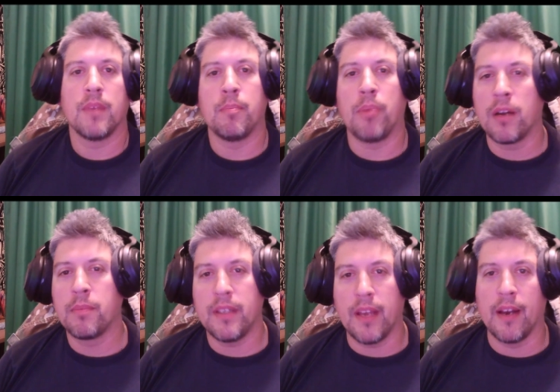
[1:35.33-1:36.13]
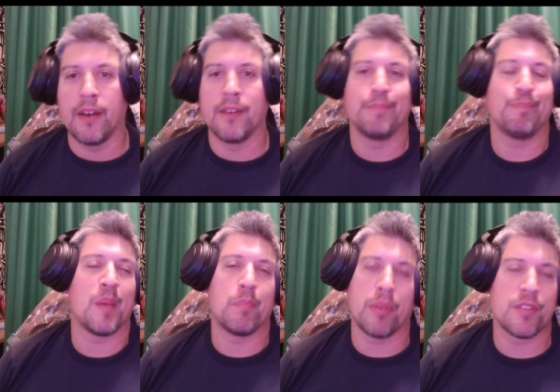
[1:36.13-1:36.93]
It bogged me down
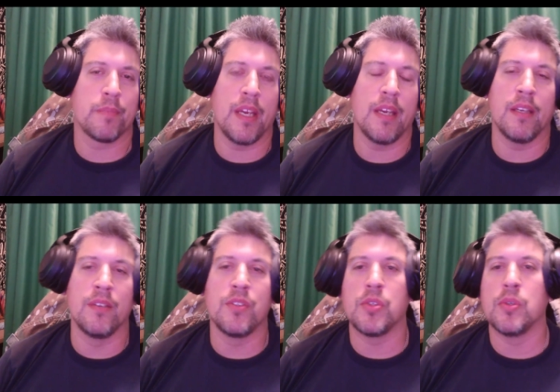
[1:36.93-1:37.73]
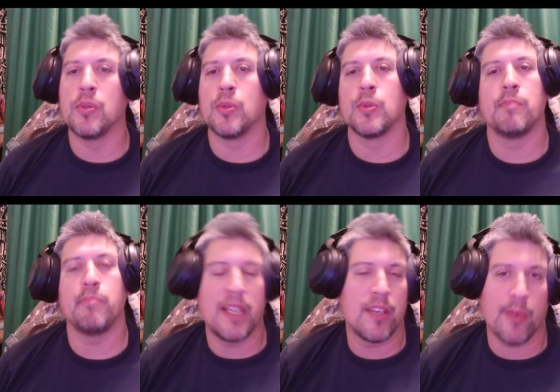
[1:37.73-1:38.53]
and pressured me into
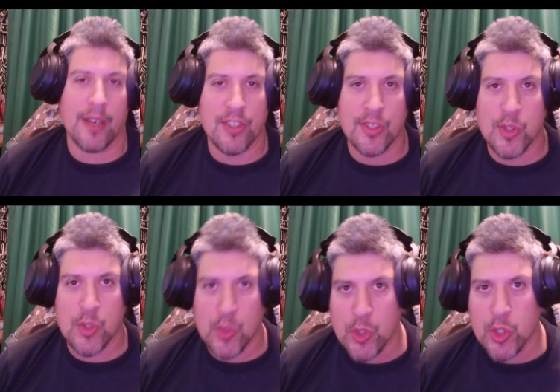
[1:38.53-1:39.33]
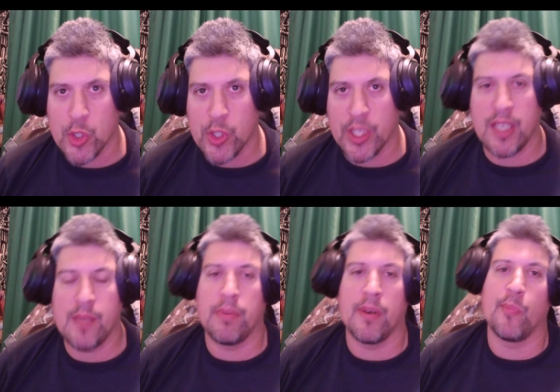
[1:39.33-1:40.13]
many directions to ensure to
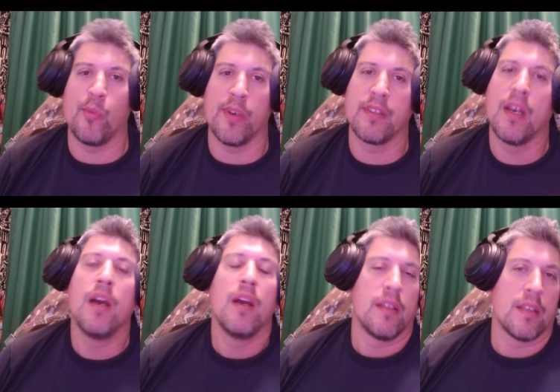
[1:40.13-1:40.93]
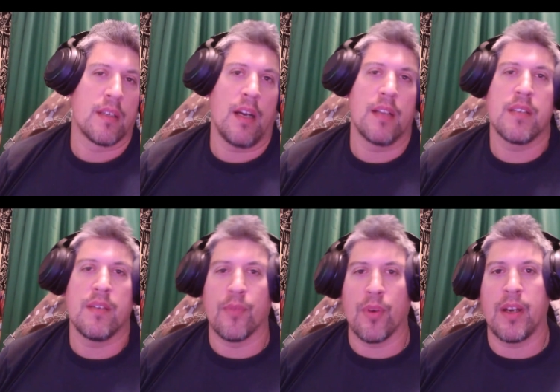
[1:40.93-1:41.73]
keep up with the
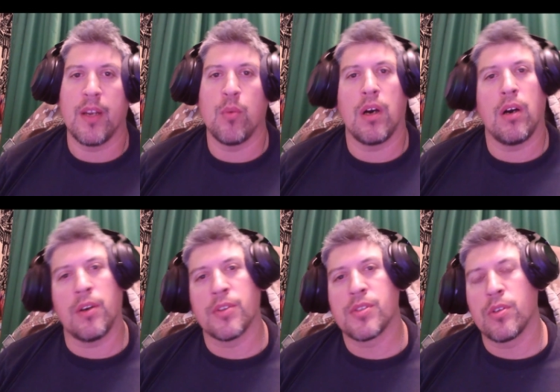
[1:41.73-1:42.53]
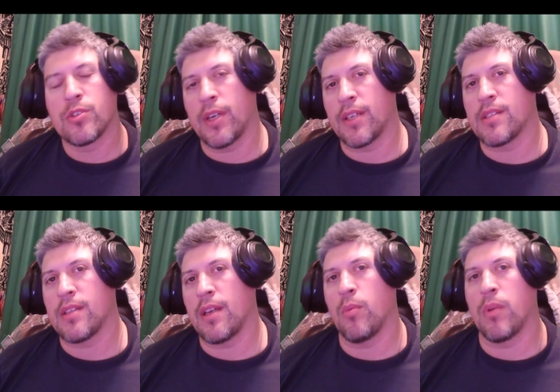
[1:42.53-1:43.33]
content variety while also trying to
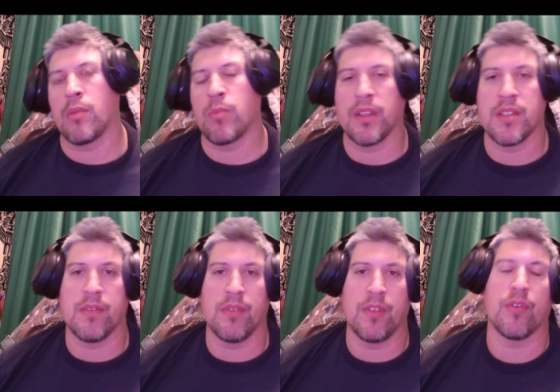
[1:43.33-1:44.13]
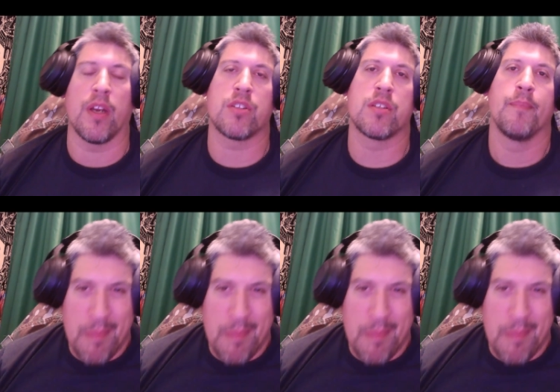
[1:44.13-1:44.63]
stay relatively fresh.